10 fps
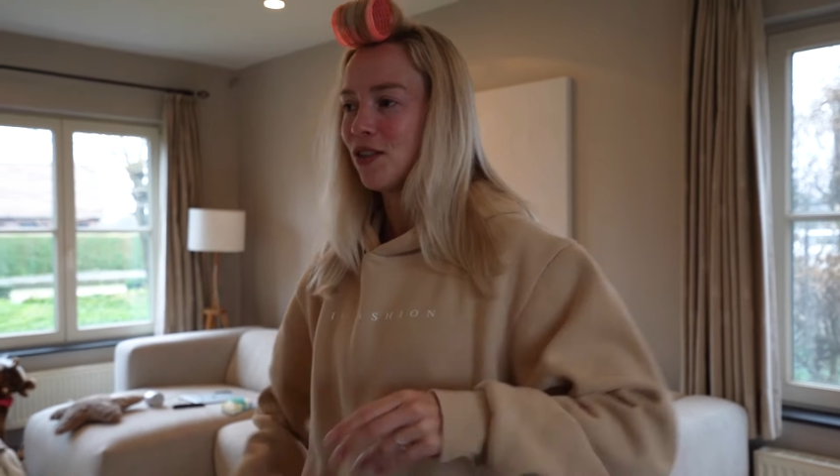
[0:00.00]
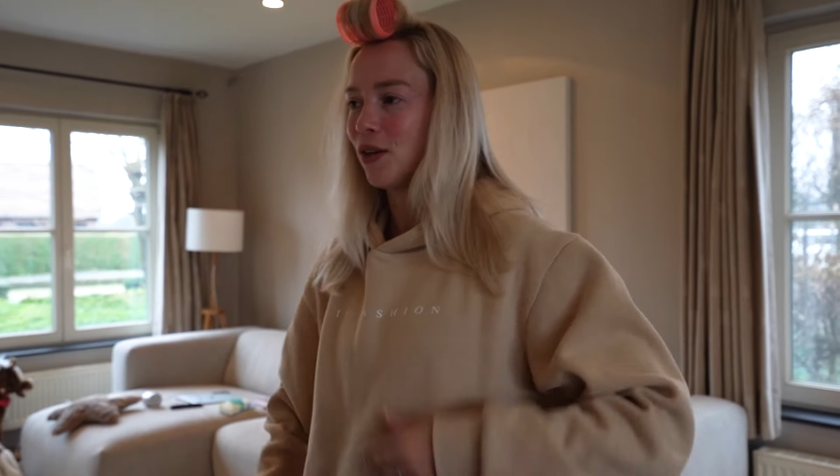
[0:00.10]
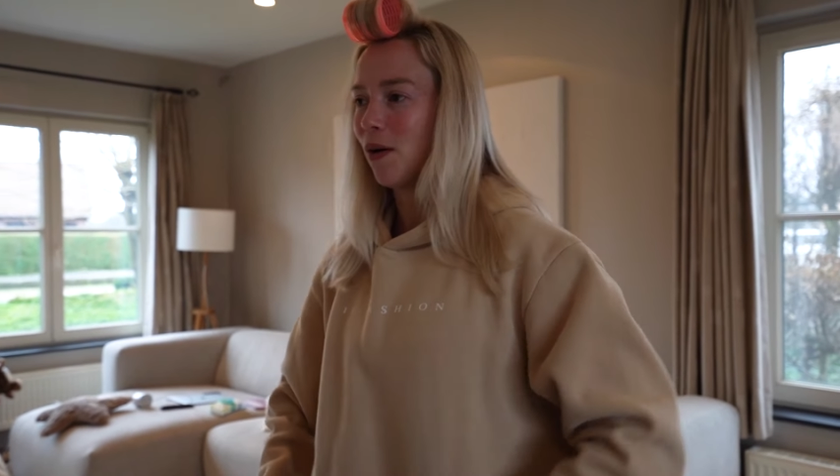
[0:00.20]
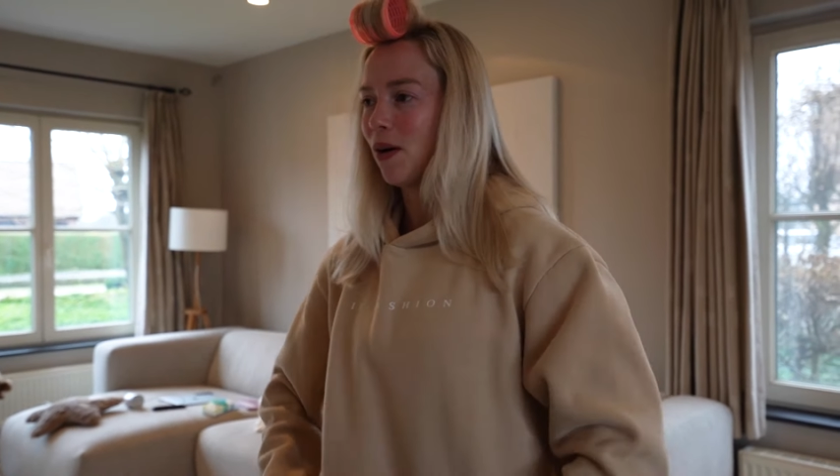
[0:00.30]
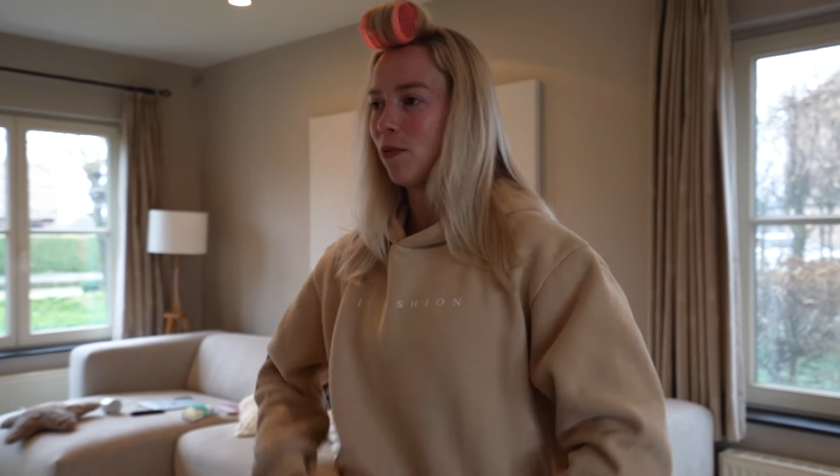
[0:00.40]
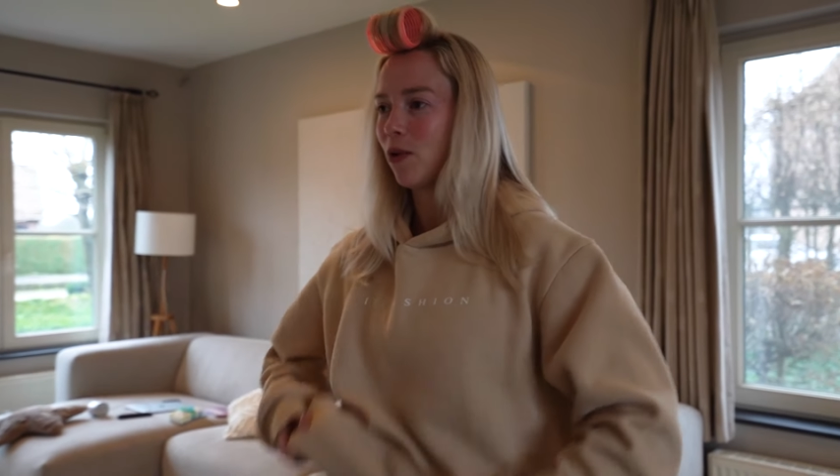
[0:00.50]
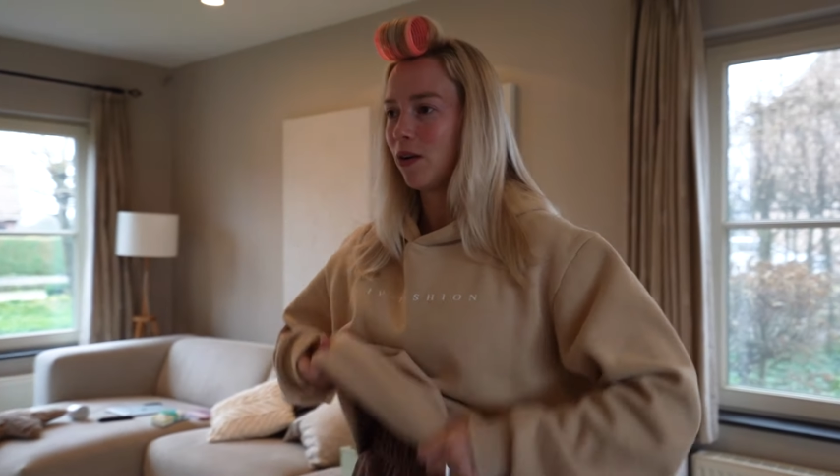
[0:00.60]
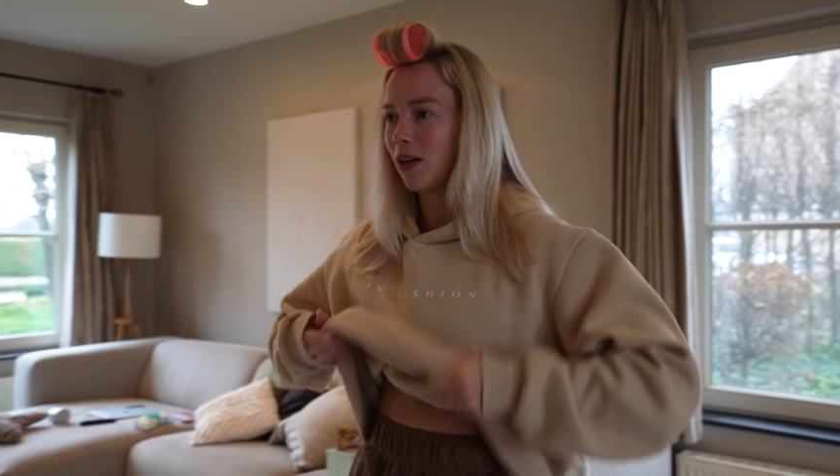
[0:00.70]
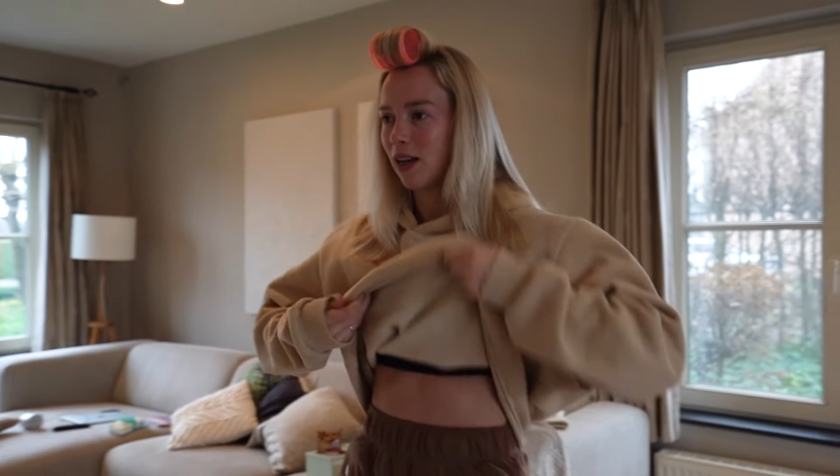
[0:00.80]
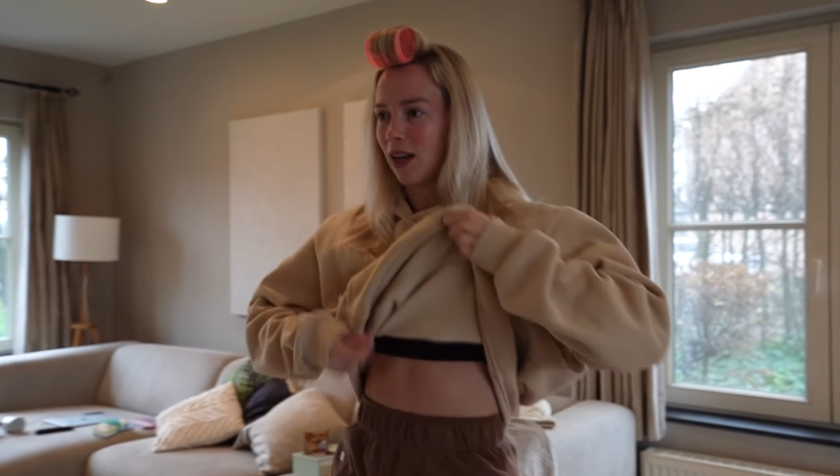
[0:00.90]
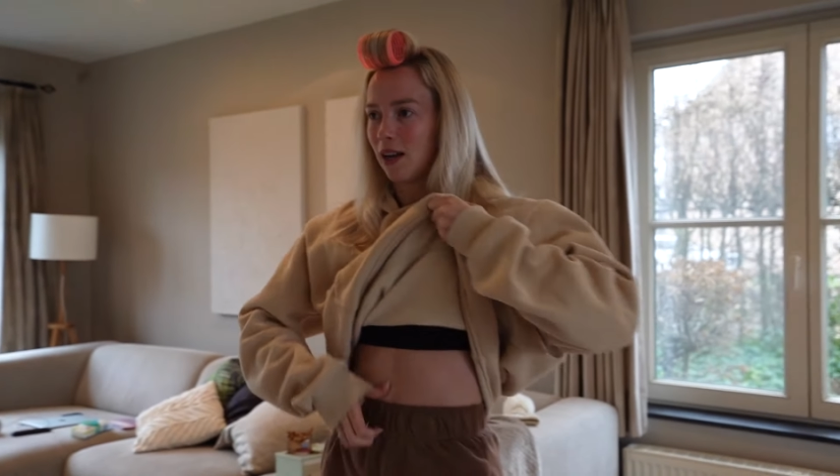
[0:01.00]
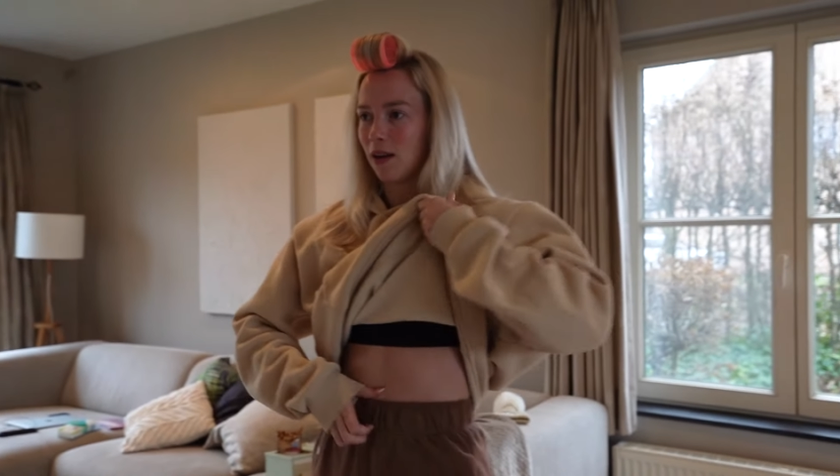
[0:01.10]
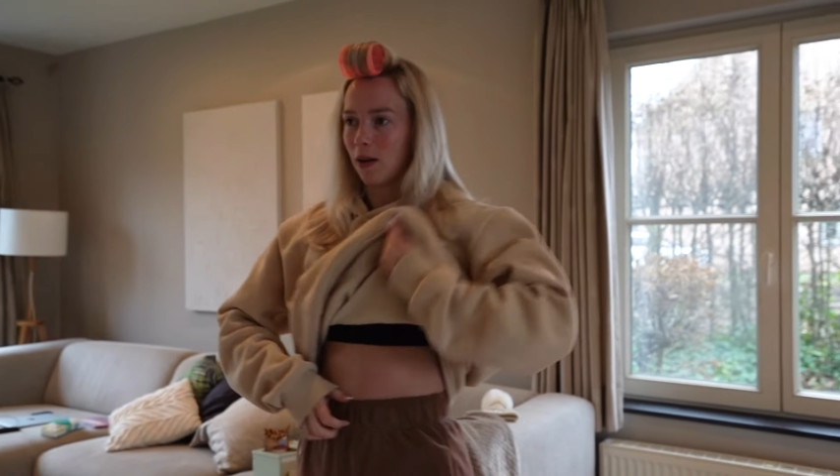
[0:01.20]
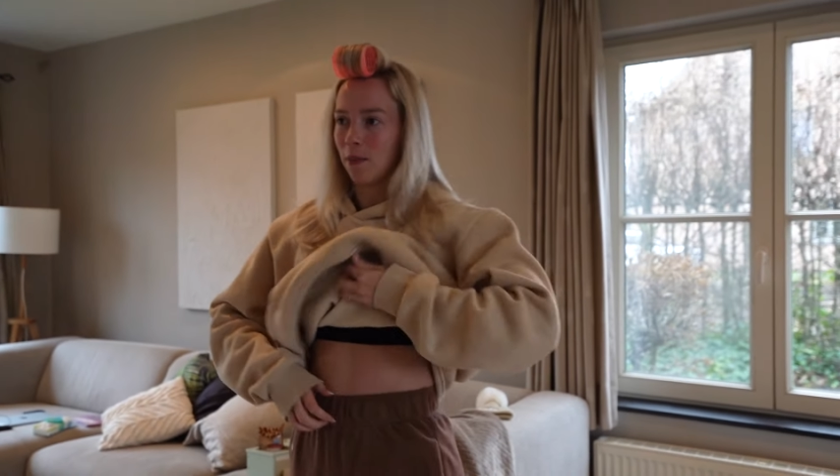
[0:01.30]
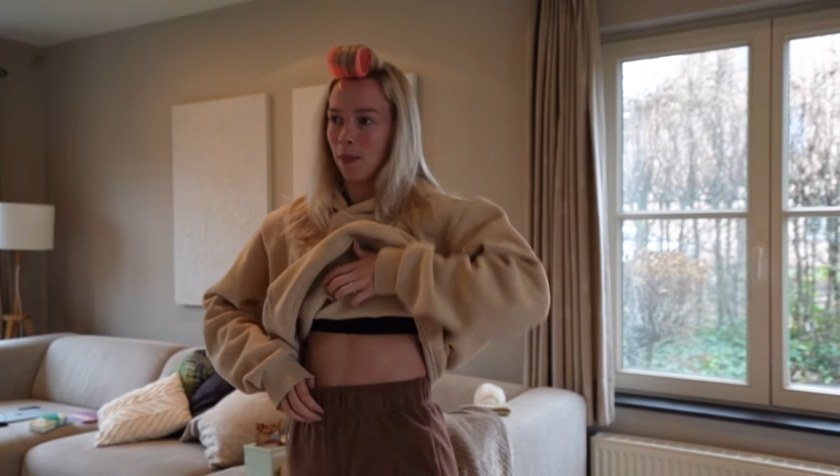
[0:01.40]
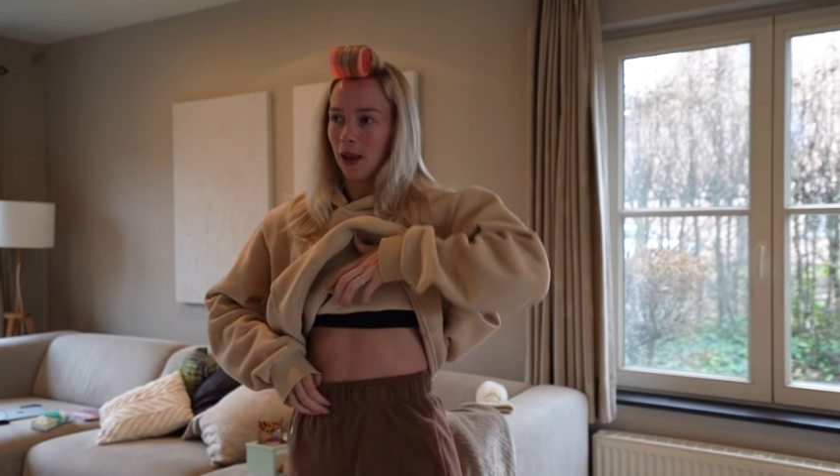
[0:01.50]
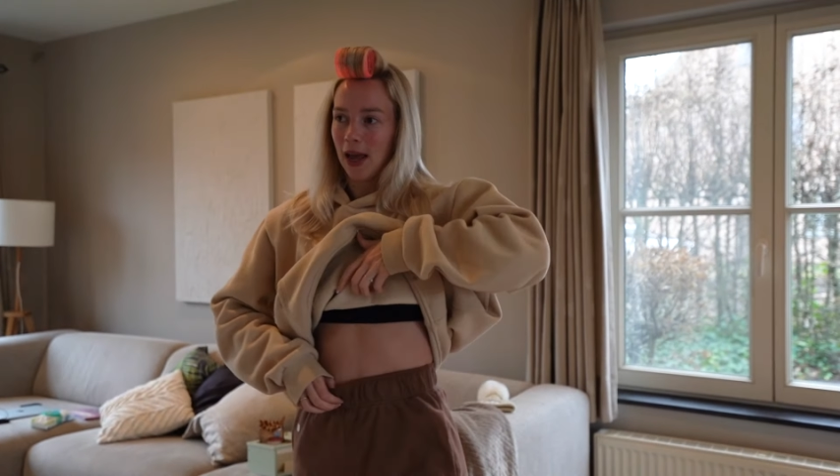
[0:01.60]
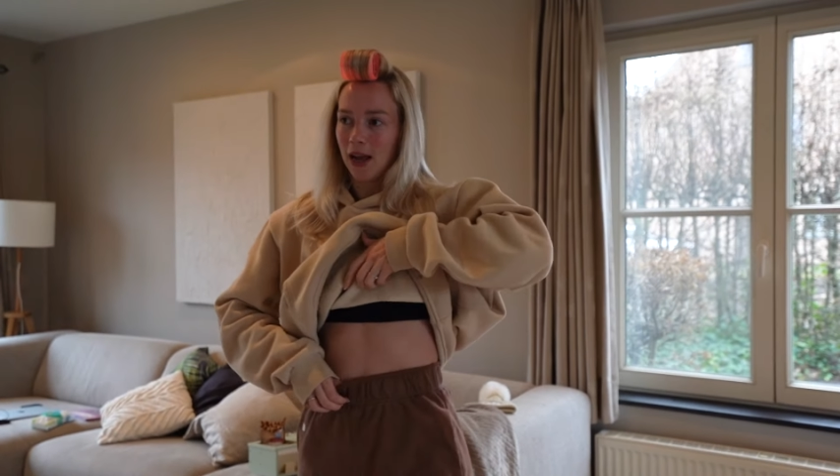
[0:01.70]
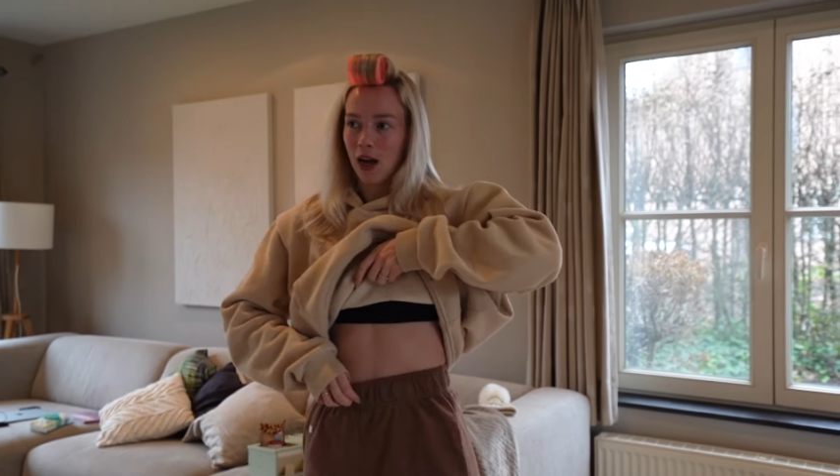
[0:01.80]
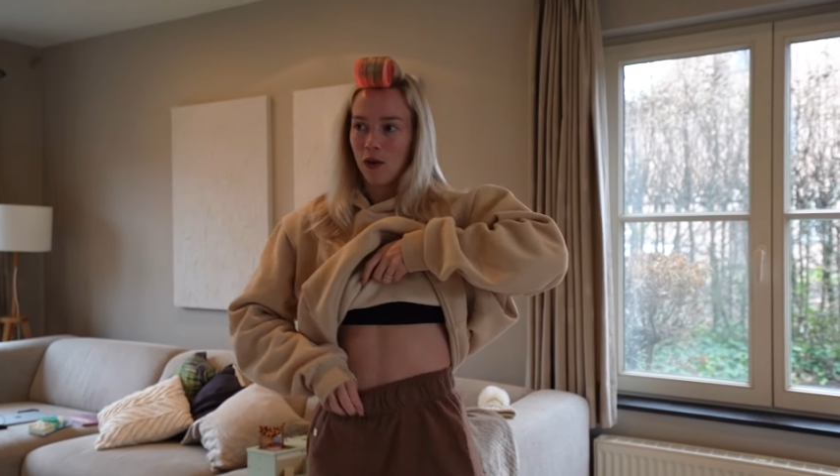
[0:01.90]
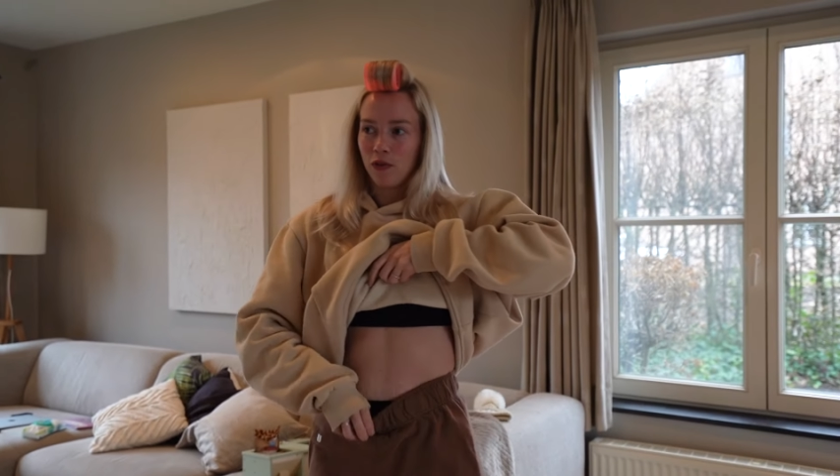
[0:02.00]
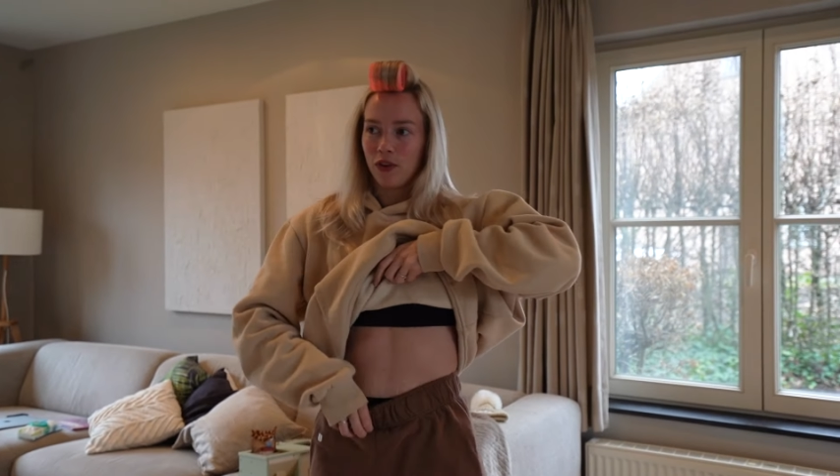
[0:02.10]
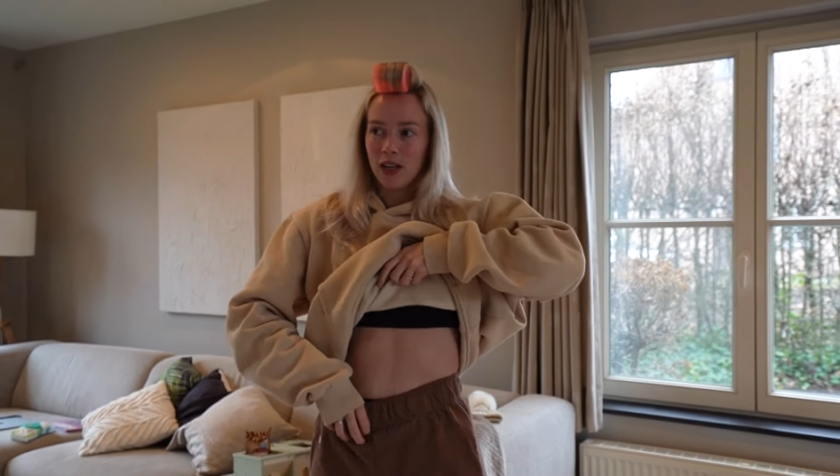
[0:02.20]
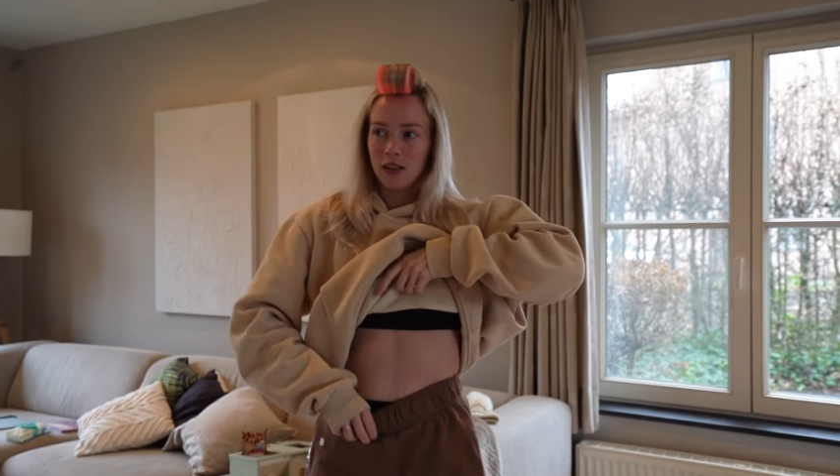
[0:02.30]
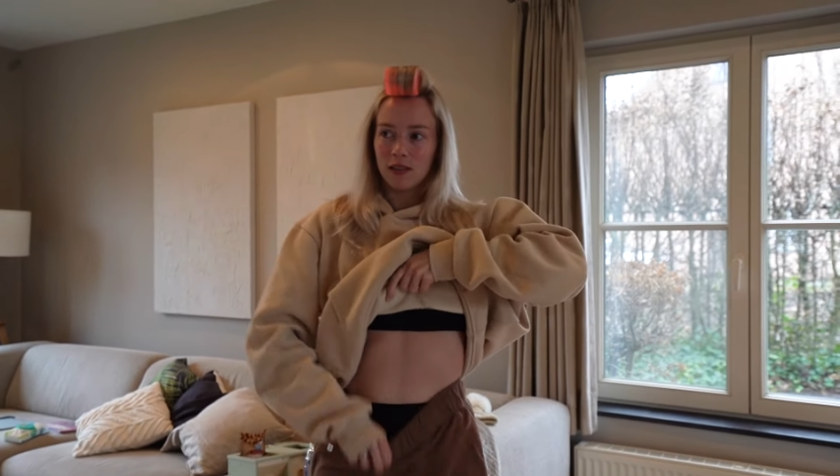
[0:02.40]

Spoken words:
So now I'm wearing like a black outfit,